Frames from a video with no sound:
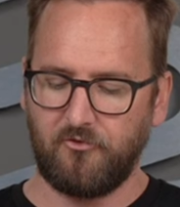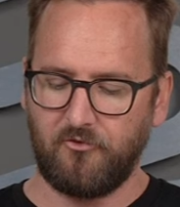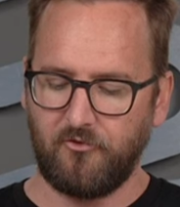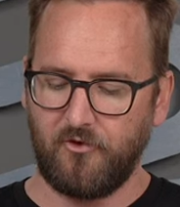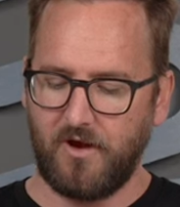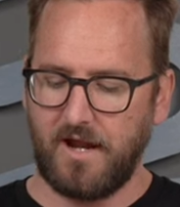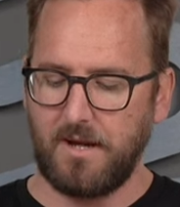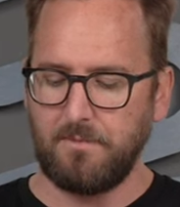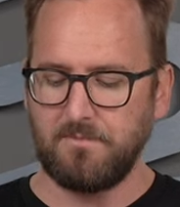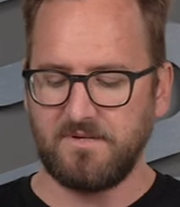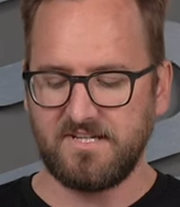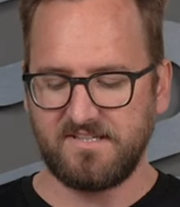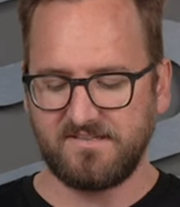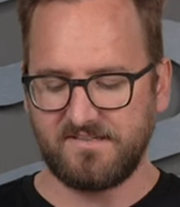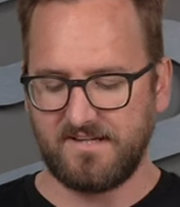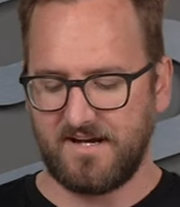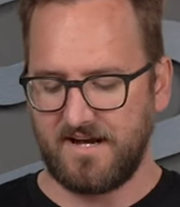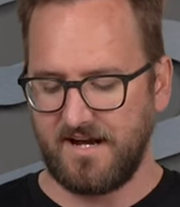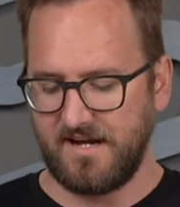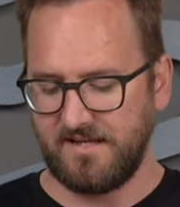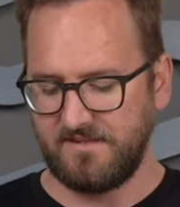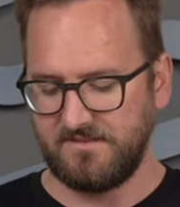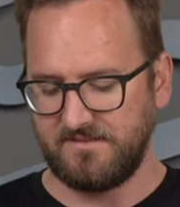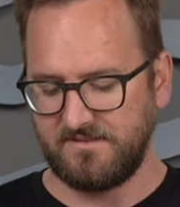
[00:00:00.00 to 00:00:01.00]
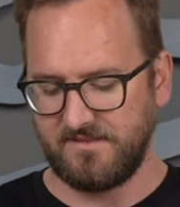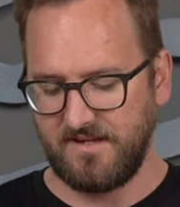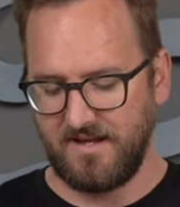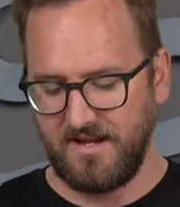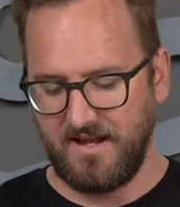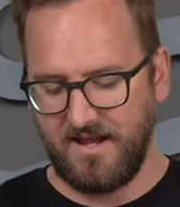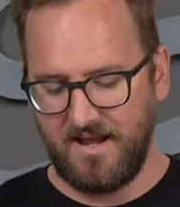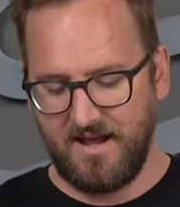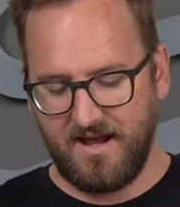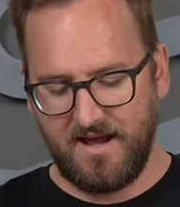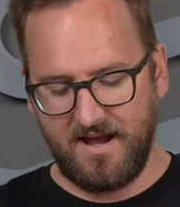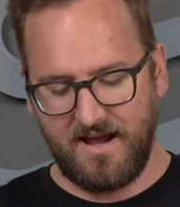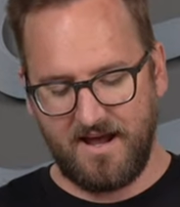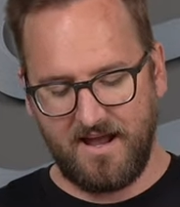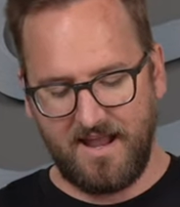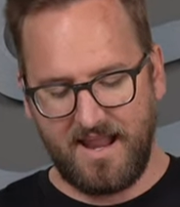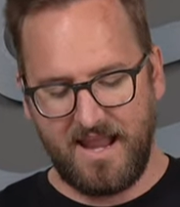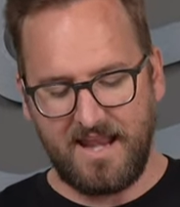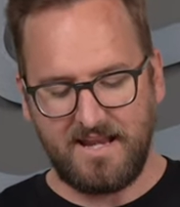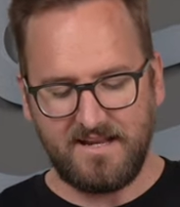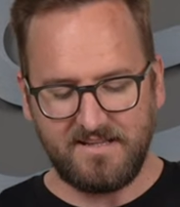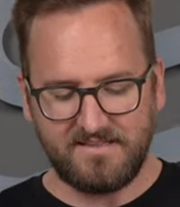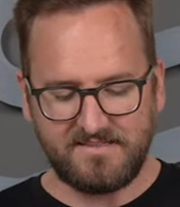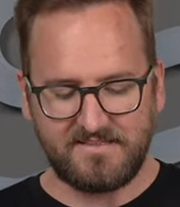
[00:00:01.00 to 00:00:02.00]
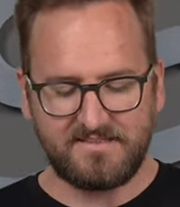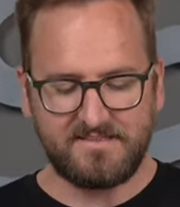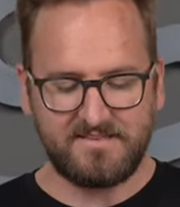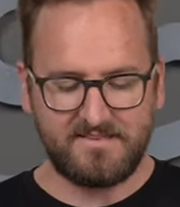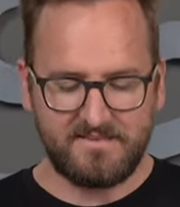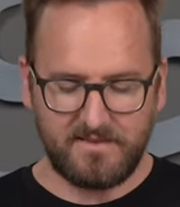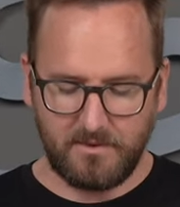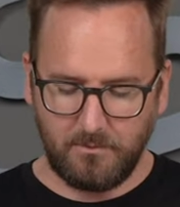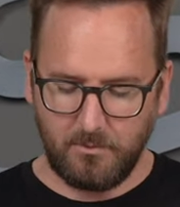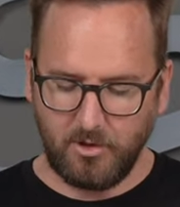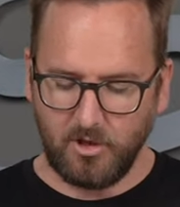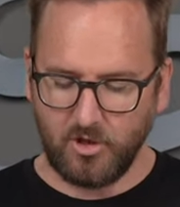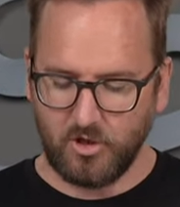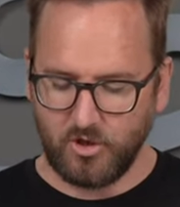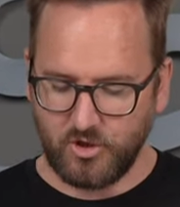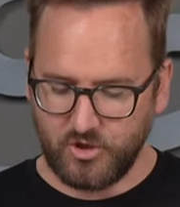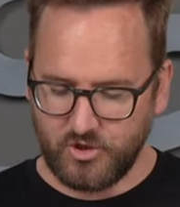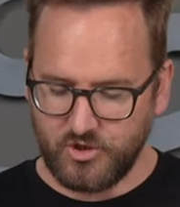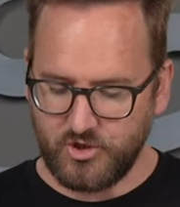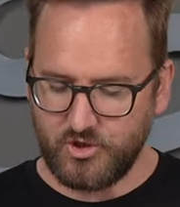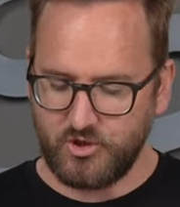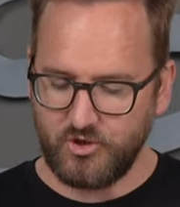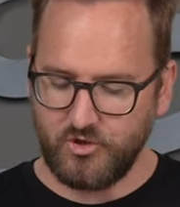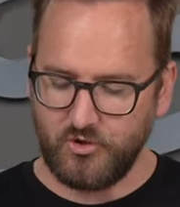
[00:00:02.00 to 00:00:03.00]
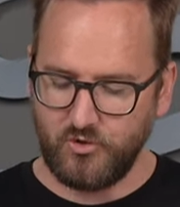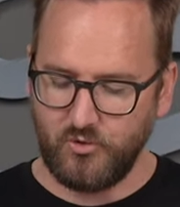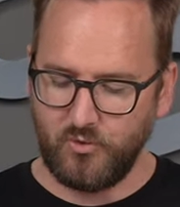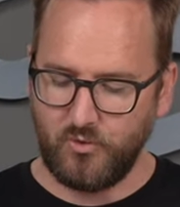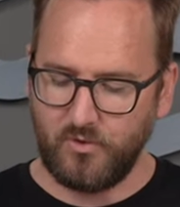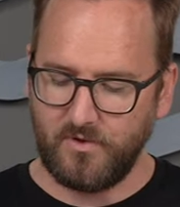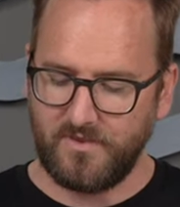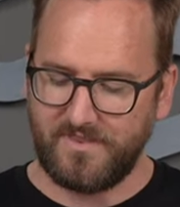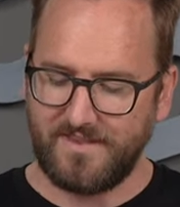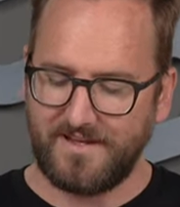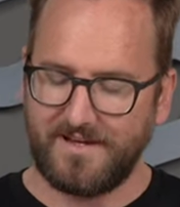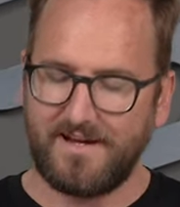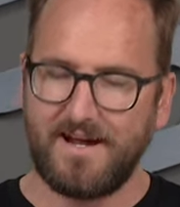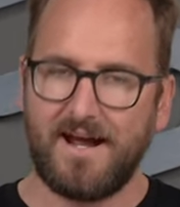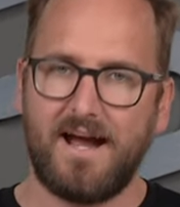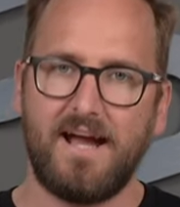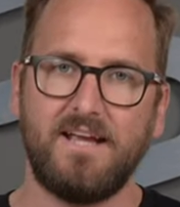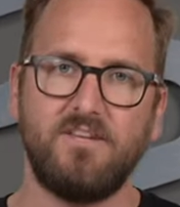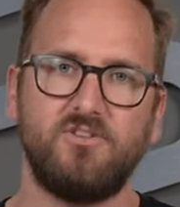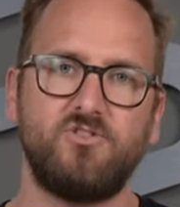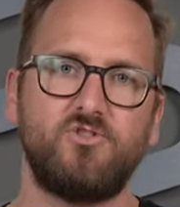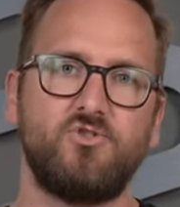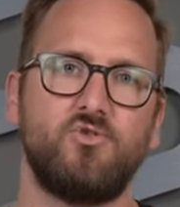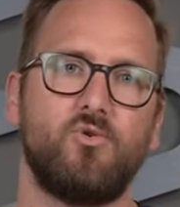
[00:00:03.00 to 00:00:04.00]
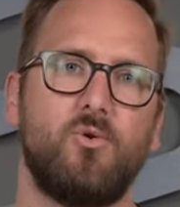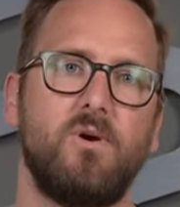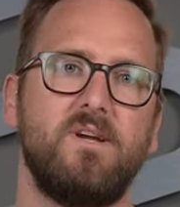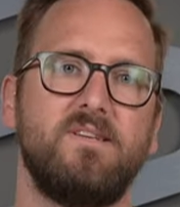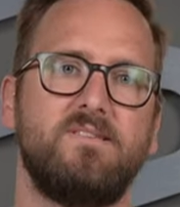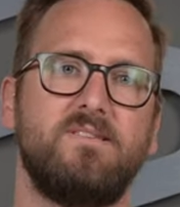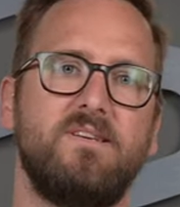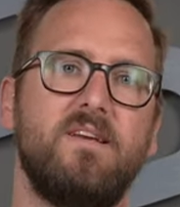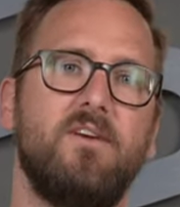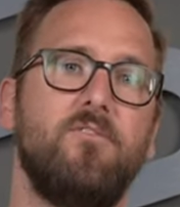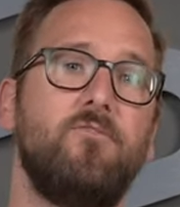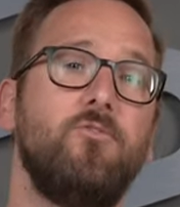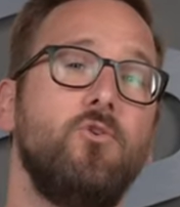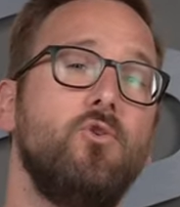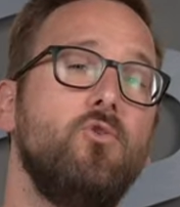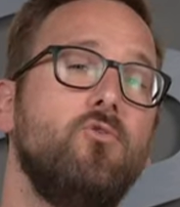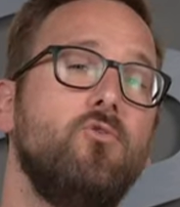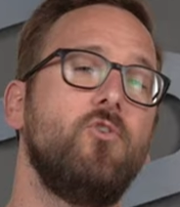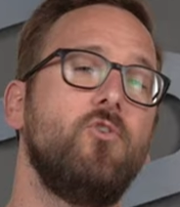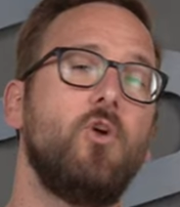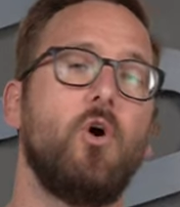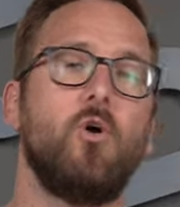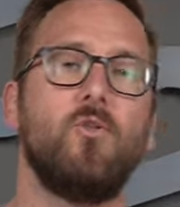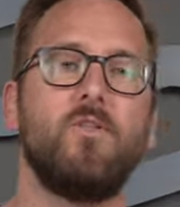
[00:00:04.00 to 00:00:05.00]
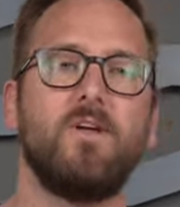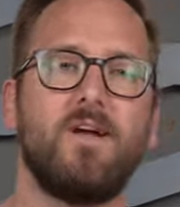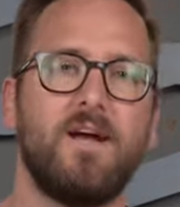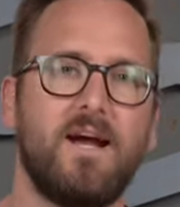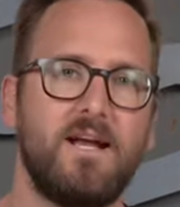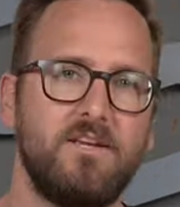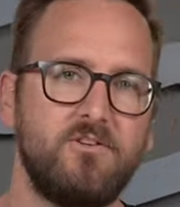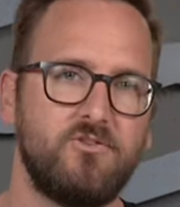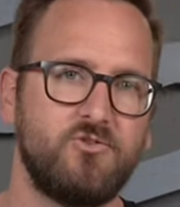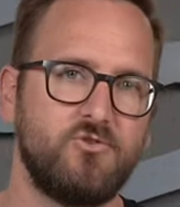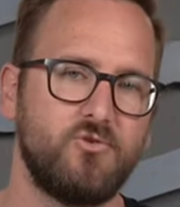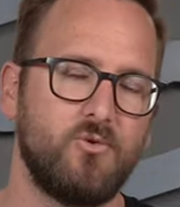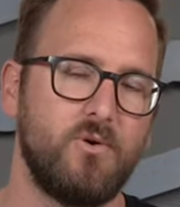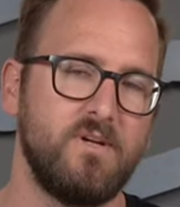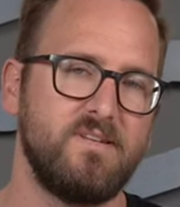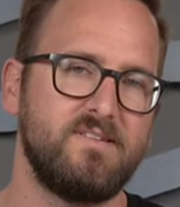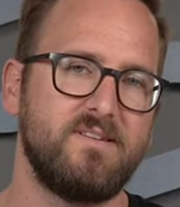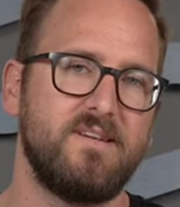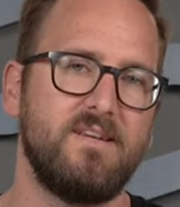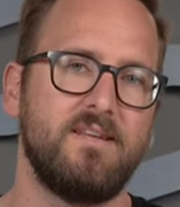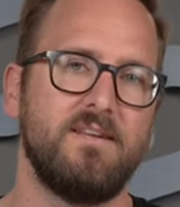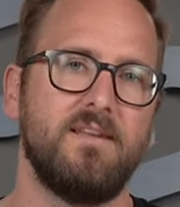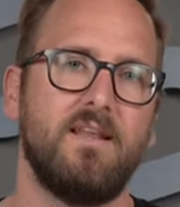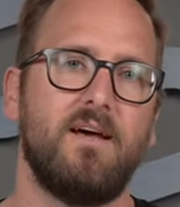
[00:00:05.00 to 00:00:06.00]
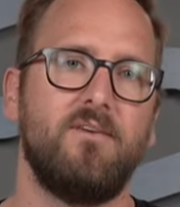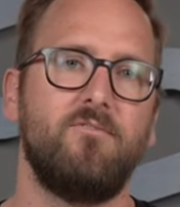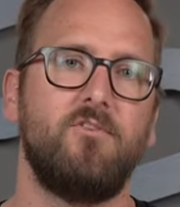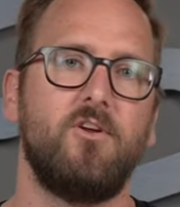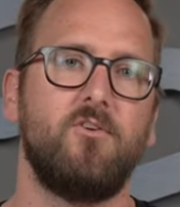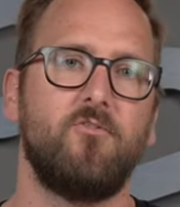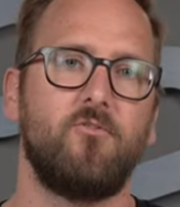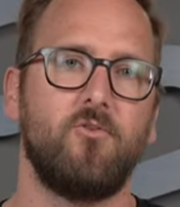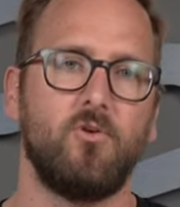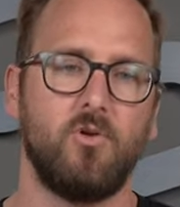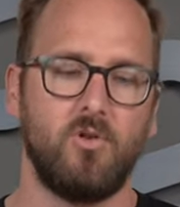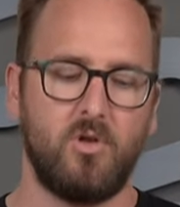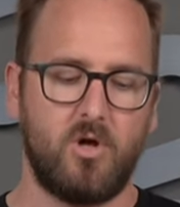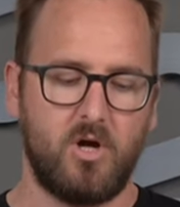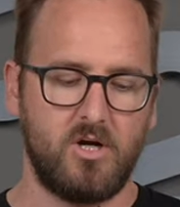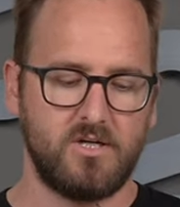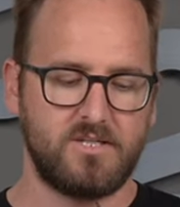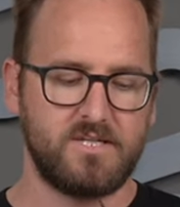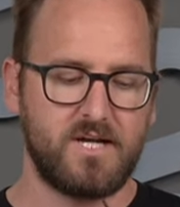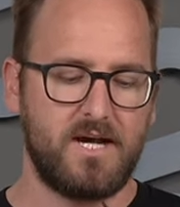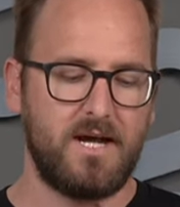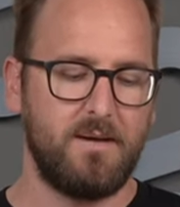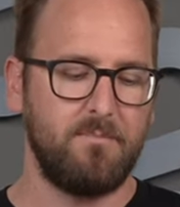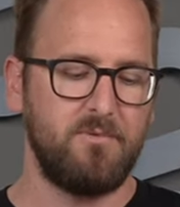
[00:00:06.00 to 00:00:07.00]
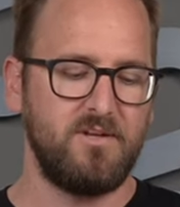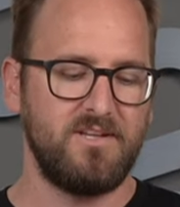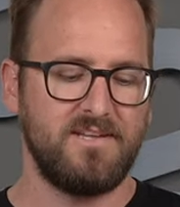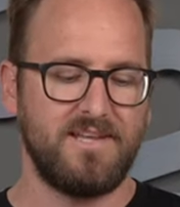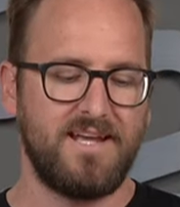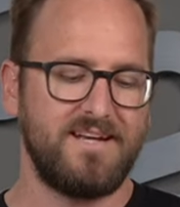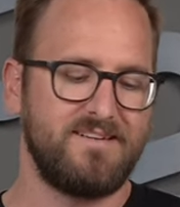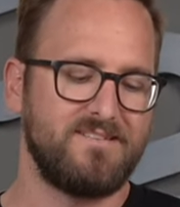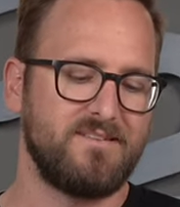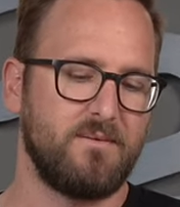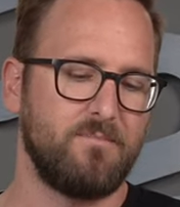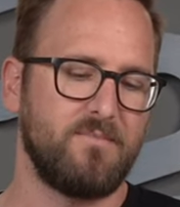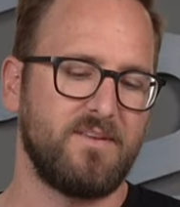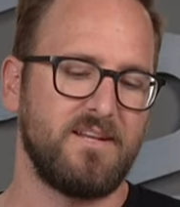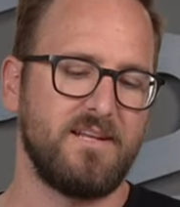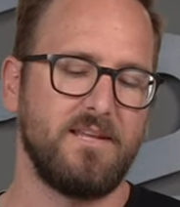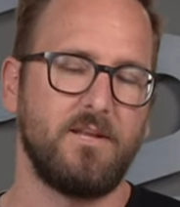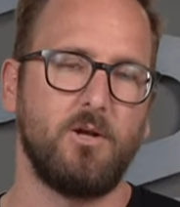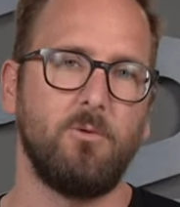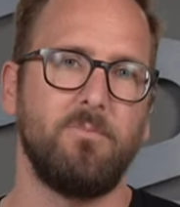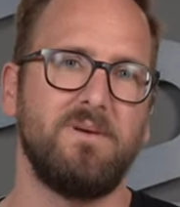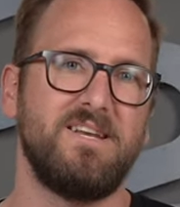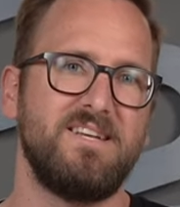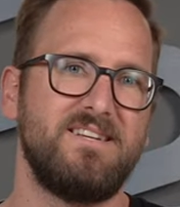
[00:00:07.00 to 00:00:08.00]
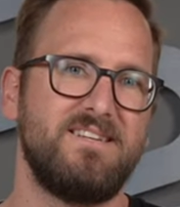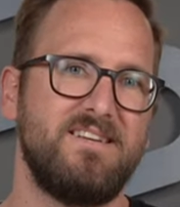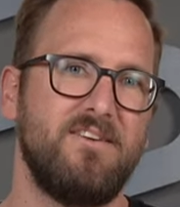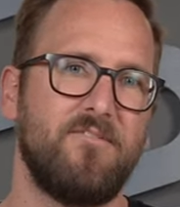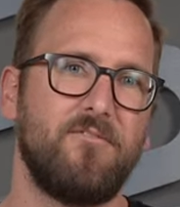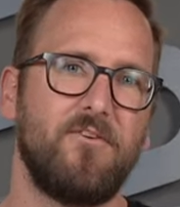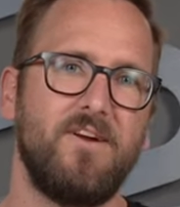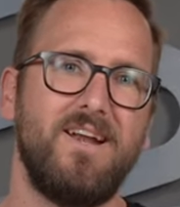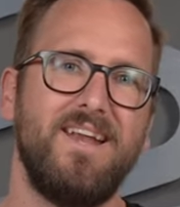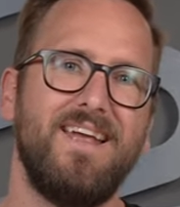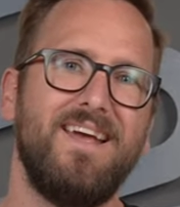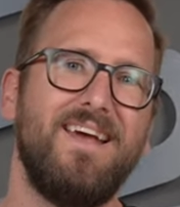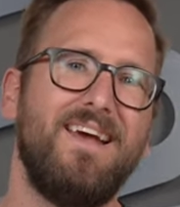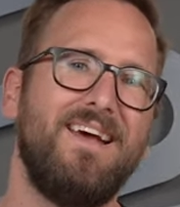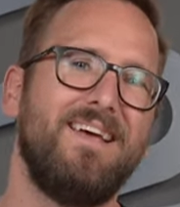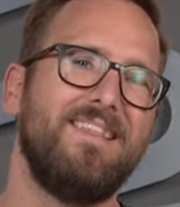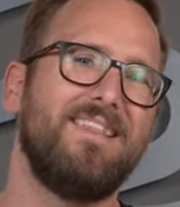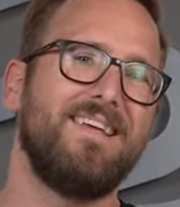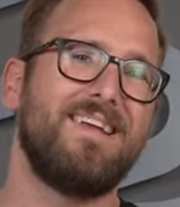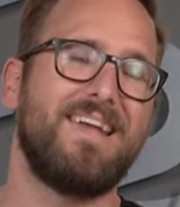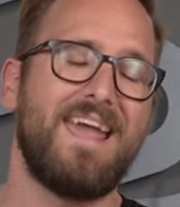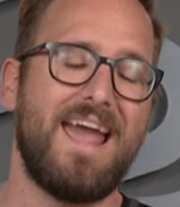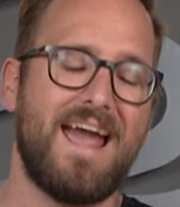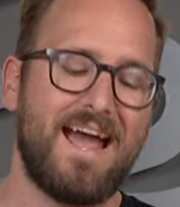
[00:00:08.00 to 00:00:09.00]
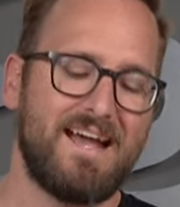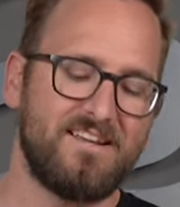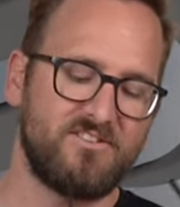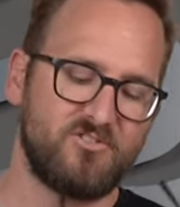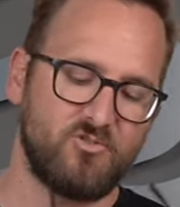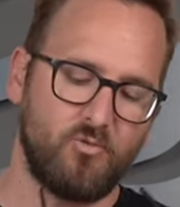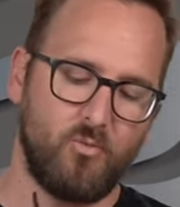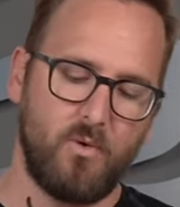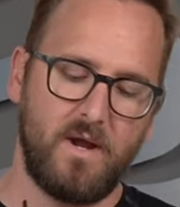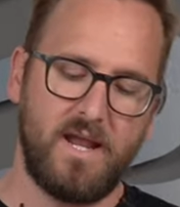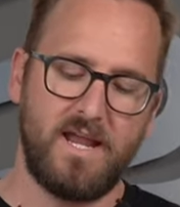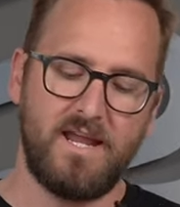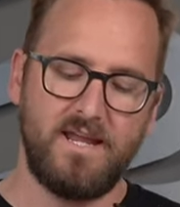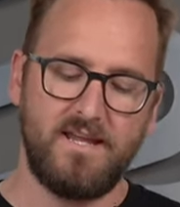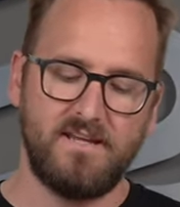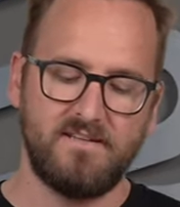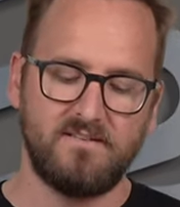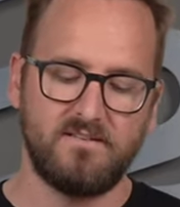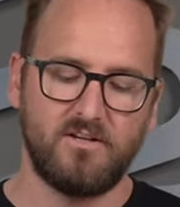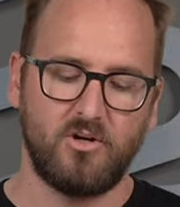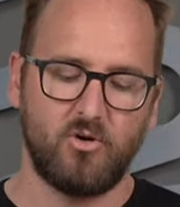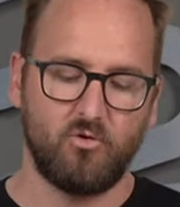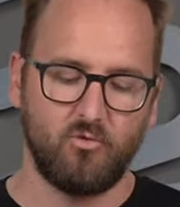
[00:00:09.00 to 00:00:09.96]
frame designs. Uh, and it's similar to the guide's choice. If known the guide's choice and loved it for a long time, but you'd like something a little bit different, the castaway is a